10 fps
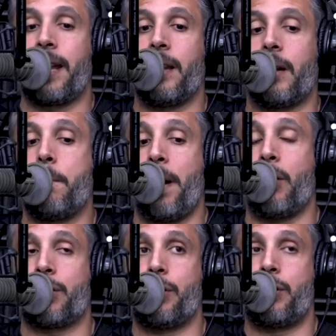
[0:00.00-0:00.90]
And in
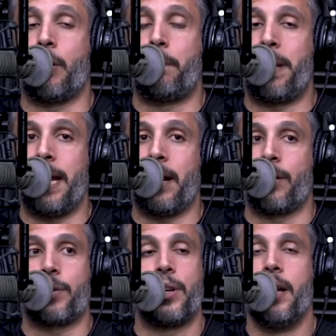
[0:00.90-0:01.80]
comparison to your
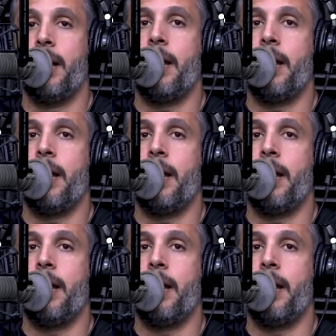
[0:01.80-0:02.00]
peers,